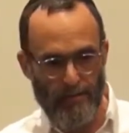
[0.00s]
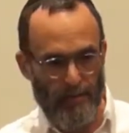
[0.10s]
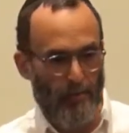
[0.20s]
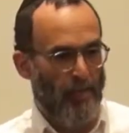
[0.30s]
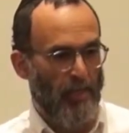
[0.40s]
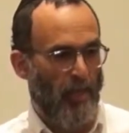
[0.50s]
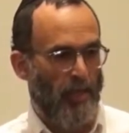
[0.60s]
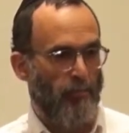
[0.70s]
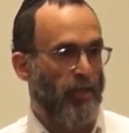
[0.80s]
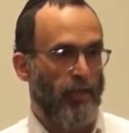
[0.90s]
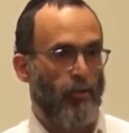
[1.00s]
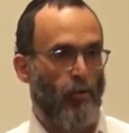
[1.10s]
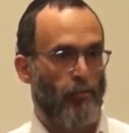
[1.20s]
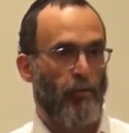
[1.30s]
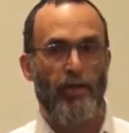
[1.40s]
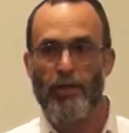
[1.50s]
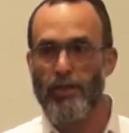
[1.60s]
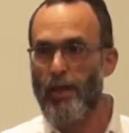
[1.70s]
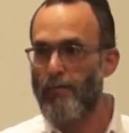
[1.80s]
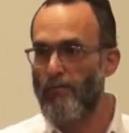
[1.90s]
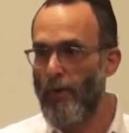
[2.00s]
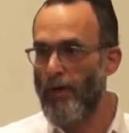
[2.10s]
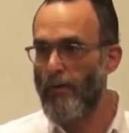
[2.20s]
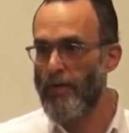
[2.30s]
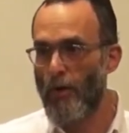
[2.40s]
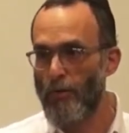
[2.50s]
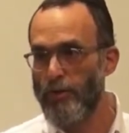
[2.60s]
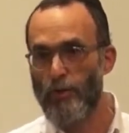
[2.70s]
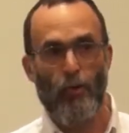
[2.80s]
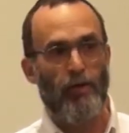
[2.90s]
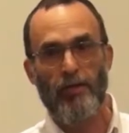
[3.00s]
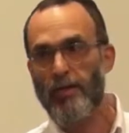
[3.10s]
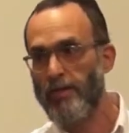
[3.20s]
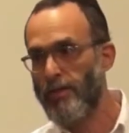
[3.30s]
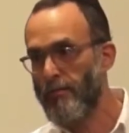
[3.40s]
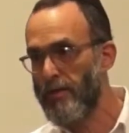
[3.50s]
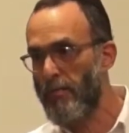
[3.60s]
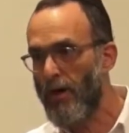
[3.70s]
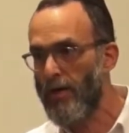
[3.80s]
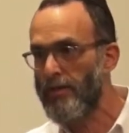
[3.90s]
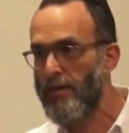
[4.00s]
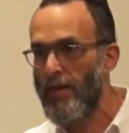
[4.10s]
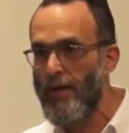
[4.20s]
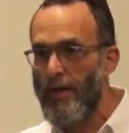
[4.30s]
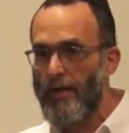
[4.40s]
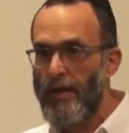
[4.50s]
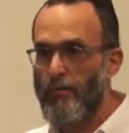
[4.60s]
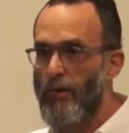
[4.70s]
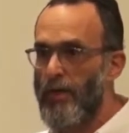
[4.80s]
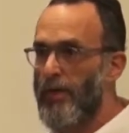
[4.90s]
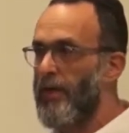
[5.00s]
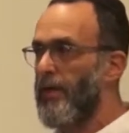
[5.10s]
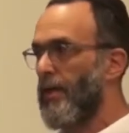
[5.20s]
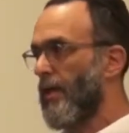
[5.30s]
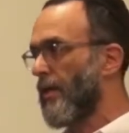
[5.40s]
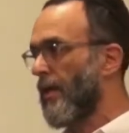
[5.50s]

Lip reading: limited liability corporation type of way, where the whole is greater than the sum of the parts, that really